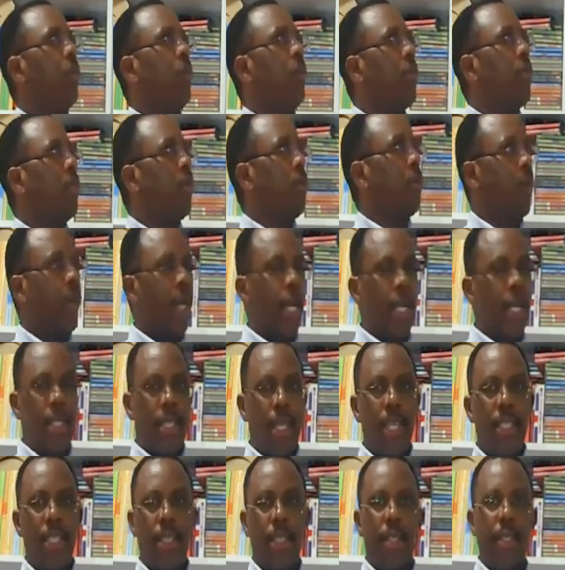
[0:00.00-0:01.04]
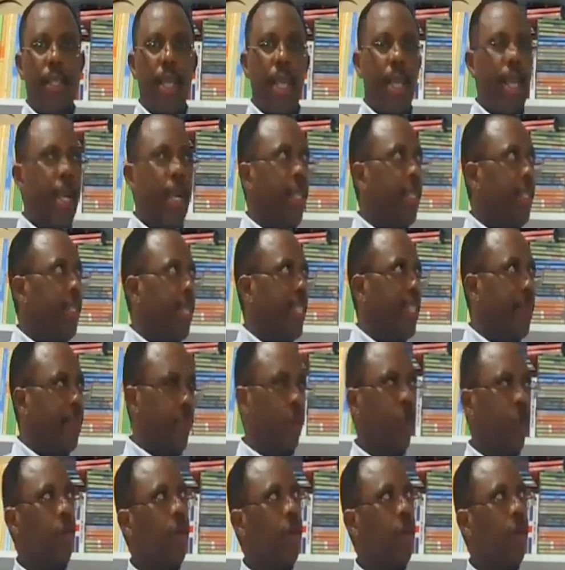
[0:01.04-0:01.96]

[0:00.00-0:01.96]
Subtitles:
So you can just put